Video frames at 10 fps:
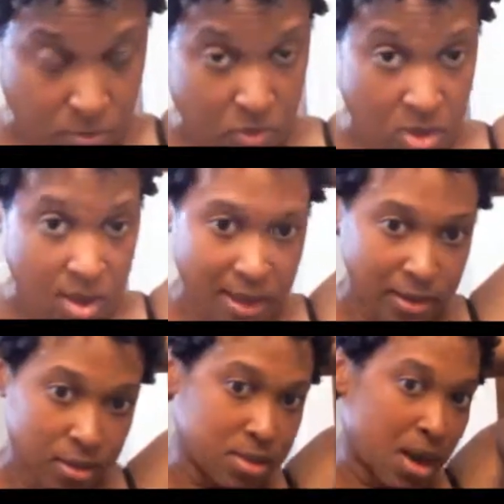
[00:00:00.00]
And yeah, it
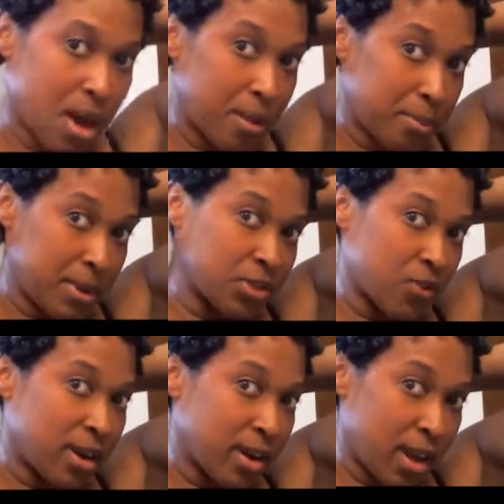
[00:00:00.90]
looks a hot mess
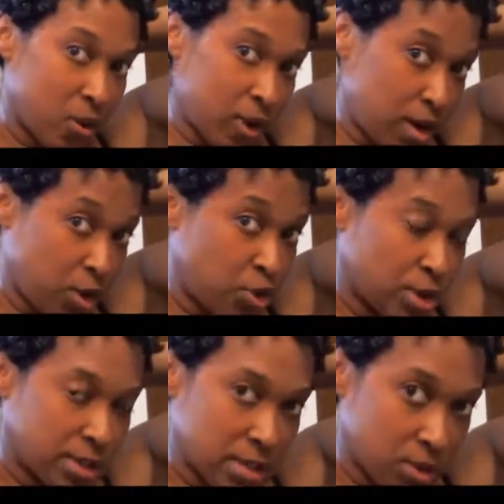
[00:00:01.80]
right now, and I know you
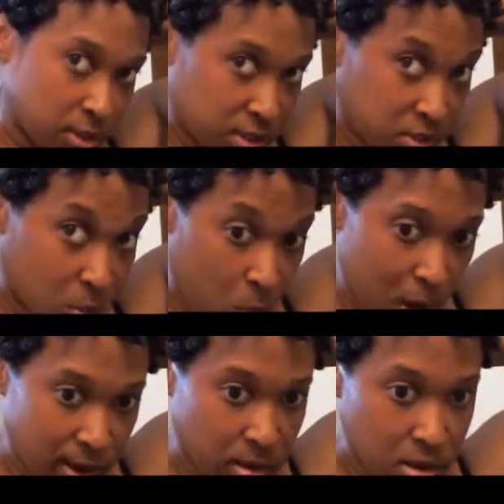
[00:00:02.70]
can still see the
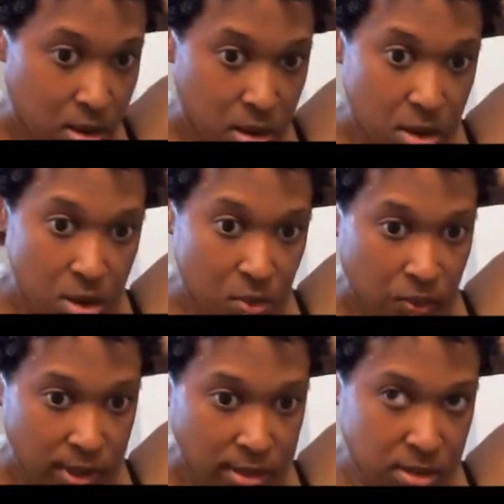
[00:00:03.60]
white
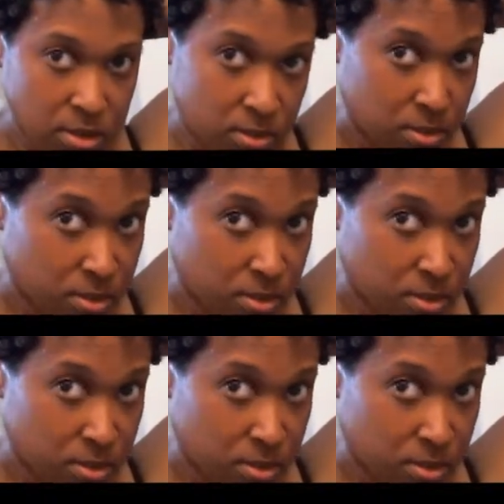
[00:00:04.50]
residue.